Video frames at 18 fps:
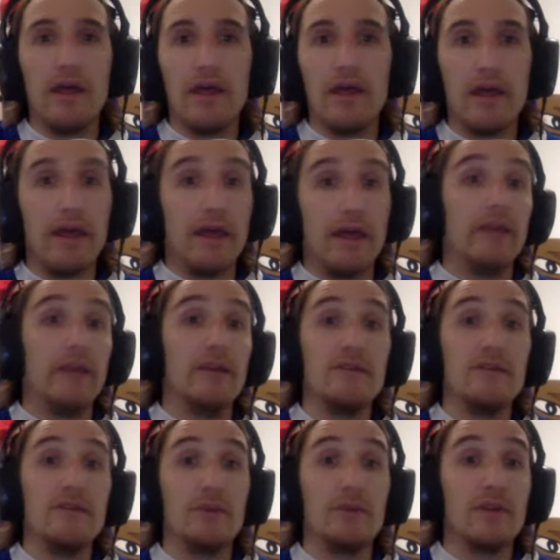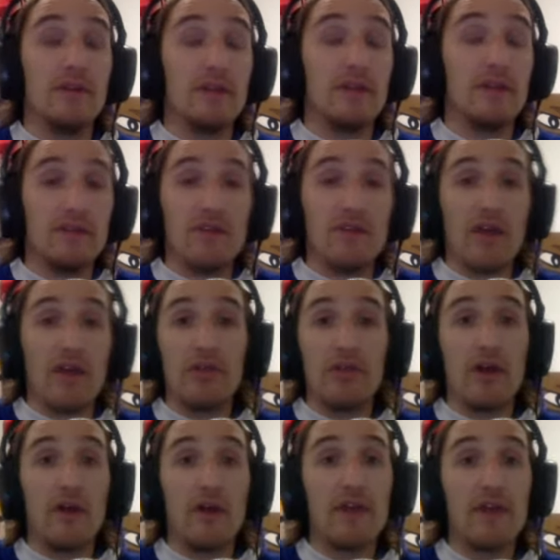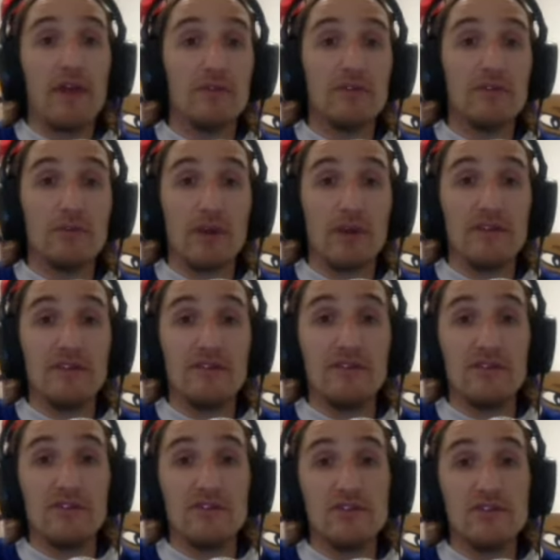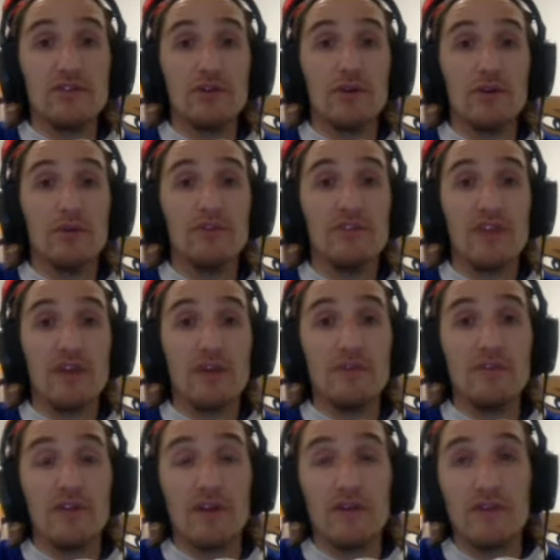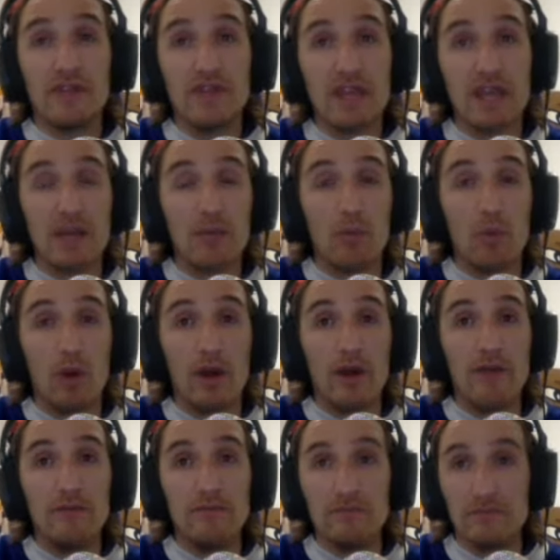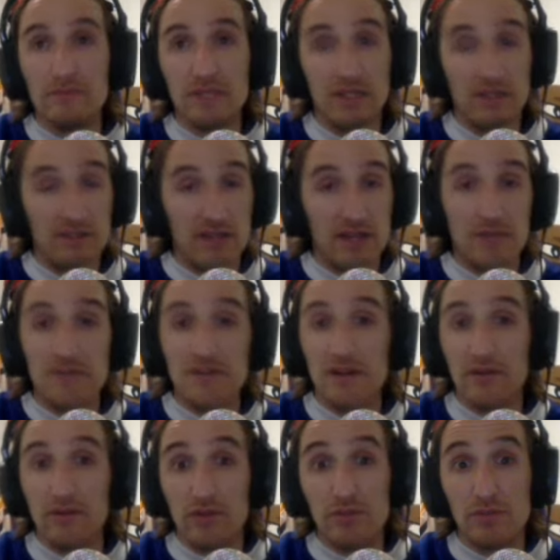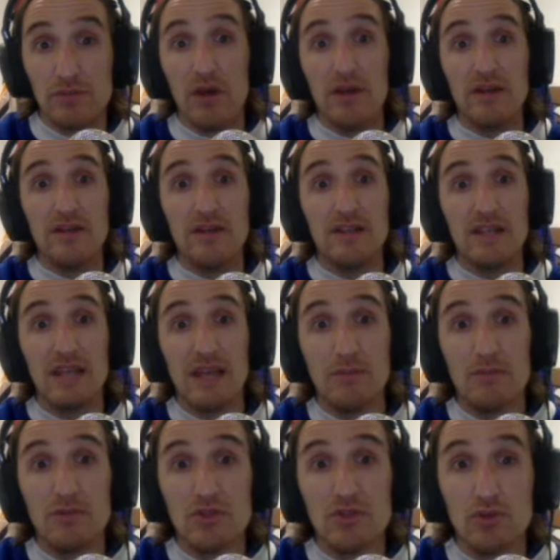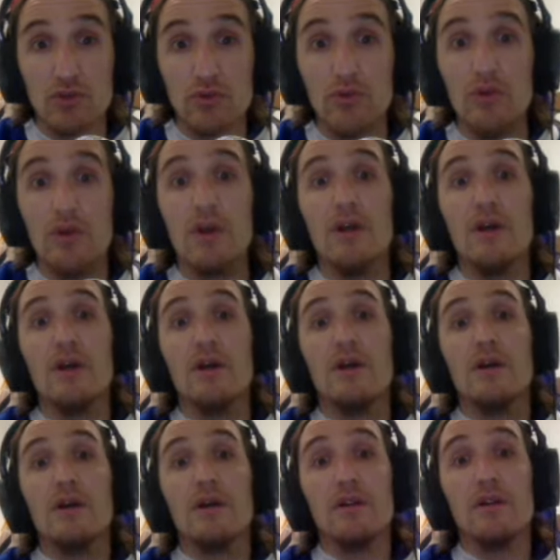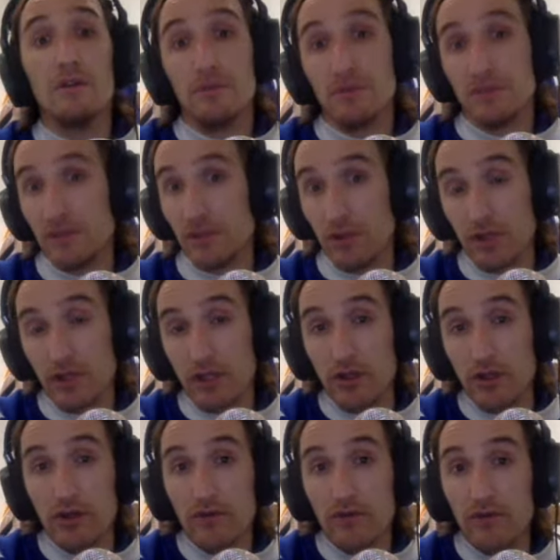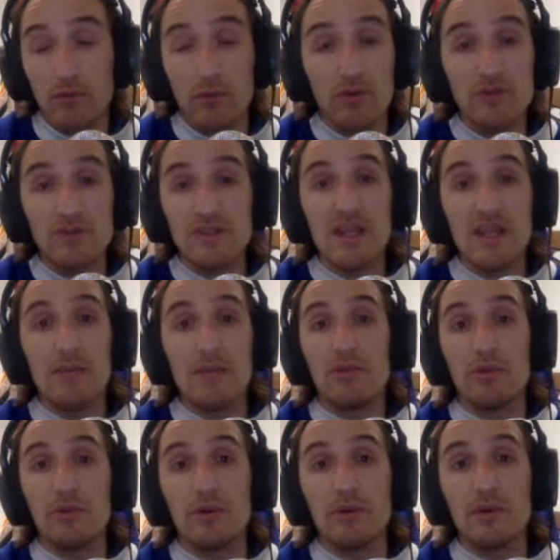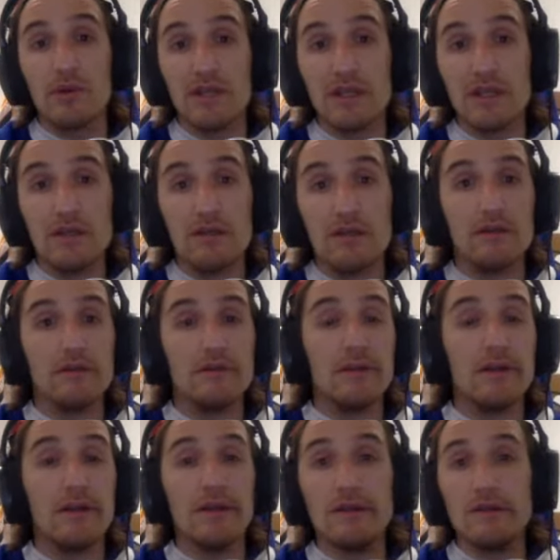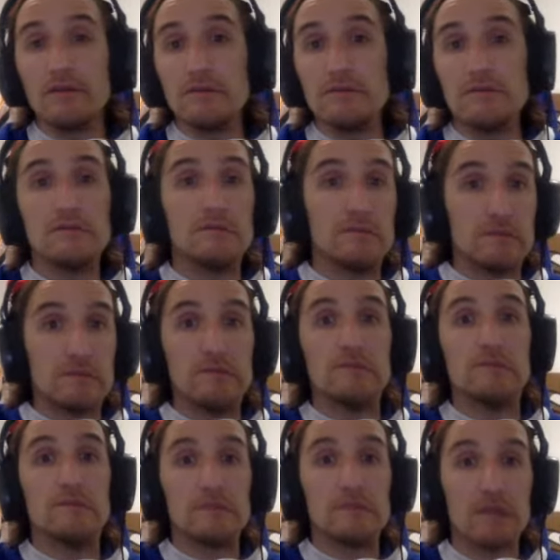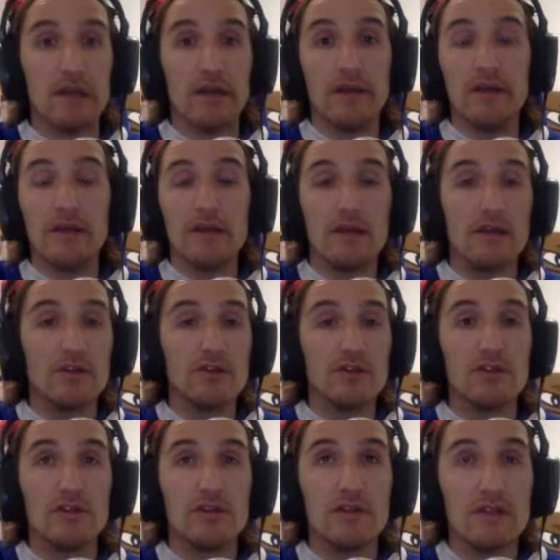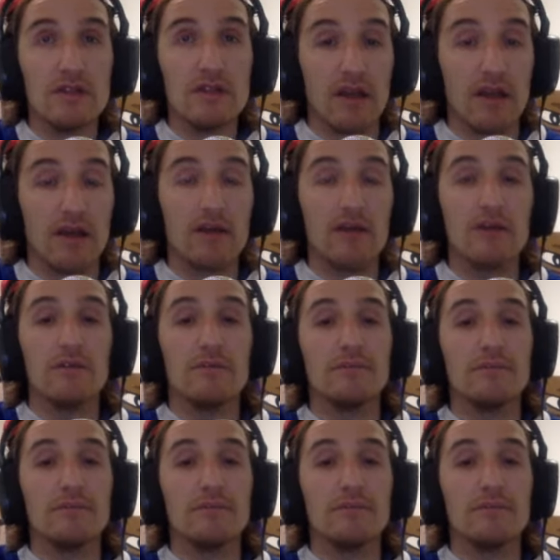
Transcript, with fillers: hey, it is what it is. I thought that was the right decision to go with Samsonov in game one. Samsonov responded in game two. It was looking good for most of game three, and then kind of kicked you in the dick.